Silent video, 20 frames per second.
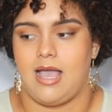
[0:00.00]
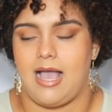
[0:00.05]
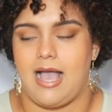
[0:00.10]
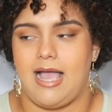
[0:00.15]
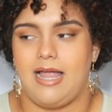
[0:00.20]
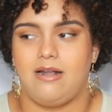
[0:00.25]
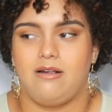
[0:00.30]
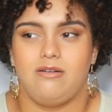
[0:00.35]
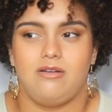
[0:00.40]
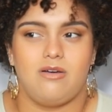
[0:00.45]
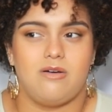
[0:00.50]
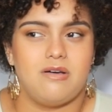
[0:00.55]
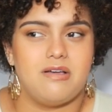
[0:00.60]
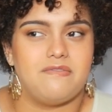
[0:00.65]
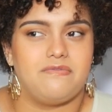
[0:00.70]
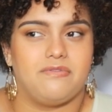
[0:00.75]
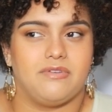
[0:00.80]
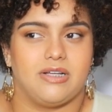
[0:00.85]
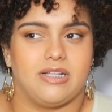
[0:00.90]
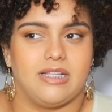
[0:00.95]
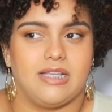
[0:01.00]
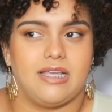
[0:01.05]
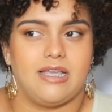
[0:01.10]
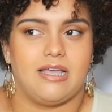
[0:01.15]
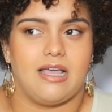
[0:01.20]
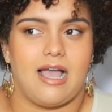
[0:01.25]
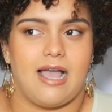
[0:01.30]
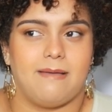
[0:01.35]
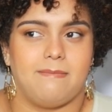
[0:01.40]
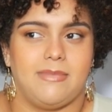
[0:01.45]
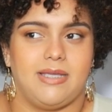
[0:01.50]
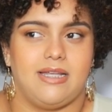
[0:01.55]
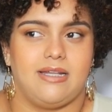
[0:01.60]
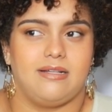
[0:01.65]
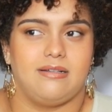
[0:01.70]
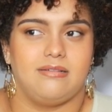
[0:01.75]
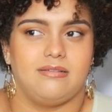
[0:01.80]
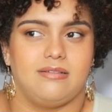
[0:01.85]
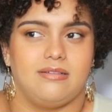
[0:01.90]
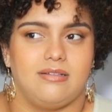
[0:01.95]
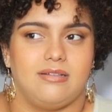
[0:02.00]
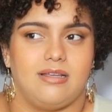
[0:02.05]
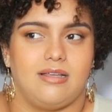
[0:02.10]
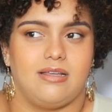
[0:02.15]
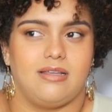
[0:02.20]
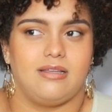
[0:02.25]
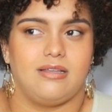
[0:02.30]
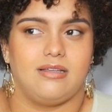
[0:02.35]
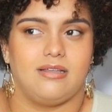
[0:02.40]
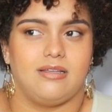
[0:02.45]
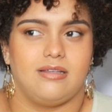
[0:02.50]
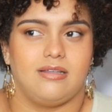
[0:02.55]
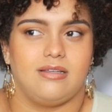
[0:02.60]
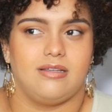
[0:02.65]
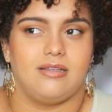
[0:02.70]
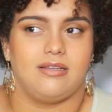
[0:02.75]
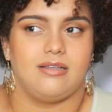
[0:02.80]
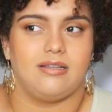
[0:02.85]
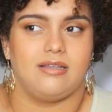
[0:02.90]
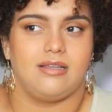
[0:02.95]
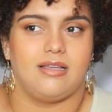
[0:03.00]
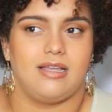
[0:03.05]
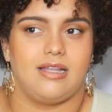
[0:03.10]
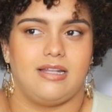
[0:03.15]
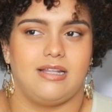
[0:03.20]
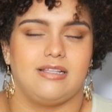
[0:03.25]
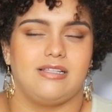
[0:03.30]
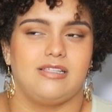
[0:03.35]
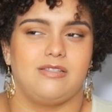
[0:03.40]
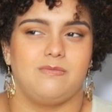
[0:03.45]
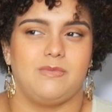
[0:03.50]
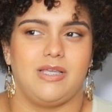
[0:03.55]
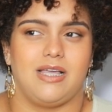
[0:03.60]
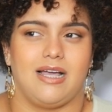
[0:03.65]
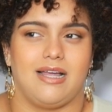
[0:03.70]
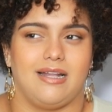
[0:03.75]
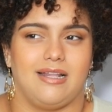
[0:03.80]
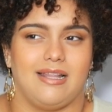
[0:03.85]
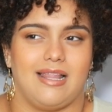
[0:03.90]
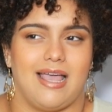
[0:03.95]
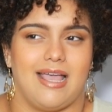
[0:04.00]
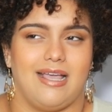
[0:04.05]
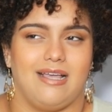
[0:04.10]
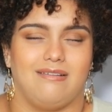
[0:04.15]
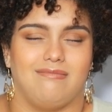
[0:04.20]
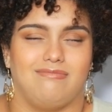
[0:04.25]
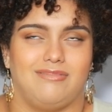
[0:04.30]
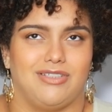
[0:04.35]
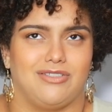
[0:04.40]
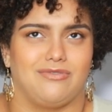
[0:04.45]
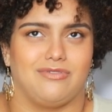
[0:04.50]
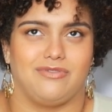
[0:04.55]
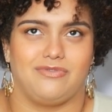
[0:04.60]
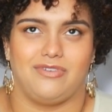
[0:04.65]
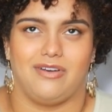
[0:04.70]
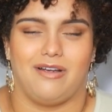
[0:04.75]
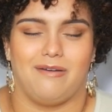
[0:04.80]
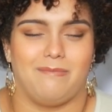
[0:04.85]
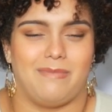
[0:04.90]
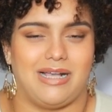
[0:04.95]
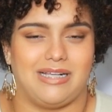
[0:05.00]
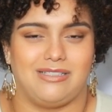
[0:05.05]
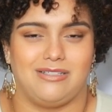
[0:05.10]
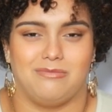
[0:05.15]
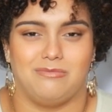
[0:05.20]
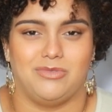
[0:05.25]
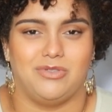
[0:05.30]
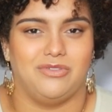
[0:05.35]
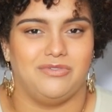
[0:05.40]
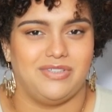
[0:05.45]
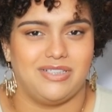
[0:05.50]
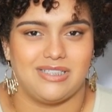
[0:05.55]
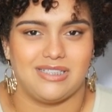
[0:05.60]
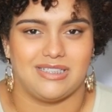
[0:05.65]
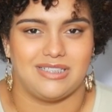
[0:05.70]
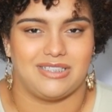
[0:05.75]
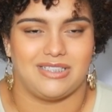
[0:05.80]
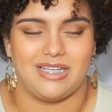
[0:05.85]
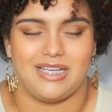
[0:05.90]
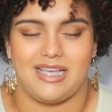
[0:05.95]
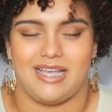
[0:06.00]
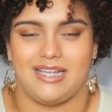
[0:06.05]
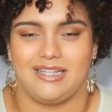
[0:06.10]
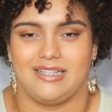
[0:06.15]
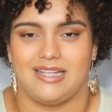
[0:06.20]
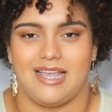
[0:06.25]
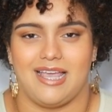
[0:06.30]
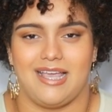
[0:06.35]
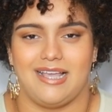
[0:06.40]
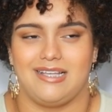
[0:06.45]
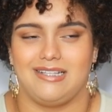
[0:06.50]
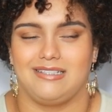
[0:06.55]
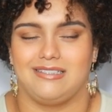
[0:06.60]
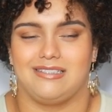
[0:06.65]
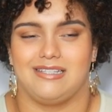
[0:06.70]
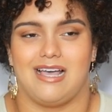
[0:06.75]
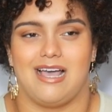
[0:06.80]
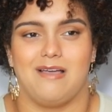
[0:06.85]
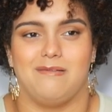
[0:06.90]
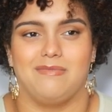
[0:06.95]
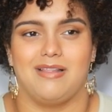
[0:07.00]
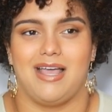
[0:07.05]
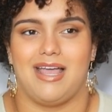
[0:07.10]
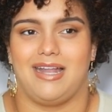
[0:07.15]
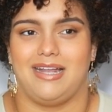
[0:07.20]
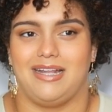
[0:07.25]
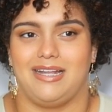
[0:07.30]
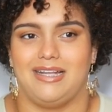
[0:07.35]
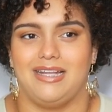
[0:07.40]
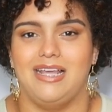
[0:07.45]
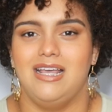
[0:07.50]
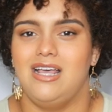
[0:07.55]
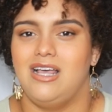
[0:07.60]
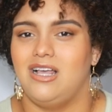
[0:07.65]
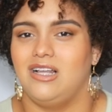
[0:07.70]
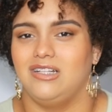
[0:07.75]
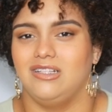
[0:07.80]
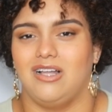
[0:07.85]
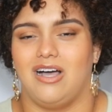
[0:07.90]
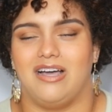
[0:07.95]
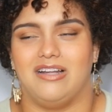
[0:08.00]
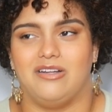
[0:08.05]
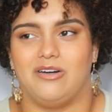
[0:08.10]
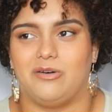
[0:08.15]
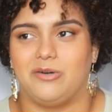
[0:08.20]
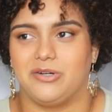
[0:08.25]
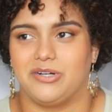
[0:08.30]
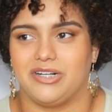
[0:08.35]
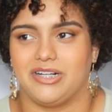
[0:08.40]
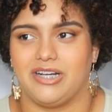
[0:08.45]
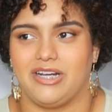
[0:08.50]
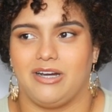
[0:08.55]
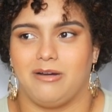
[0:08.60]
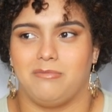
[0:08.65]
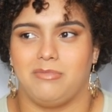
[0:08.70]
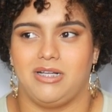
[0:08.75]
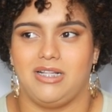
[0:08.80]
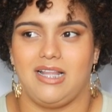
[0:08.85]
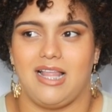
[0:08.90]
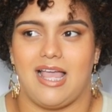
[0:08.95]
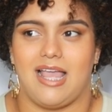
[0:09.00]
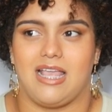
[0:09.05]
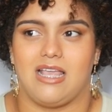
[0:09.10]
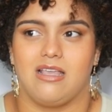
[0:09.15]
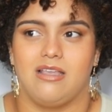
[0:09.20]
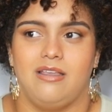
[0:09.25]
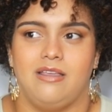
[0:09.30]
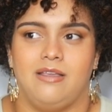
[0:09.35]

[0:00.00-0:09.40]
I don't know if really, I mean, and this is me kind of like just referring back to movies and shit and like timeline and Law and Order, but like,